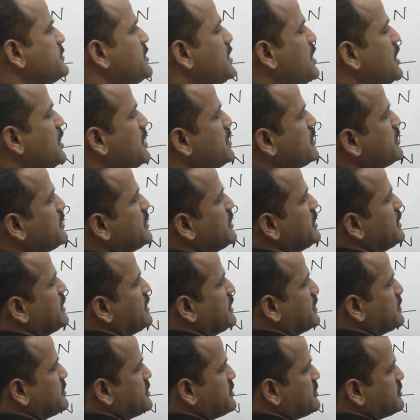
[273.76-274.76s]
and
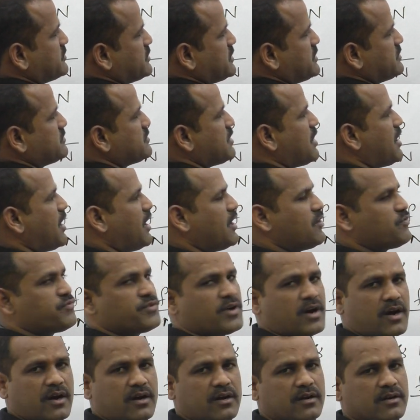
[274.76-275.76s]
this is
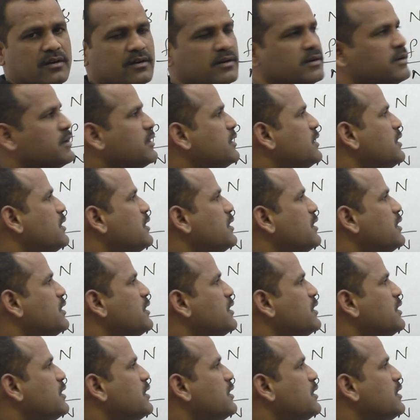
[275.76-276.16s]
alpha,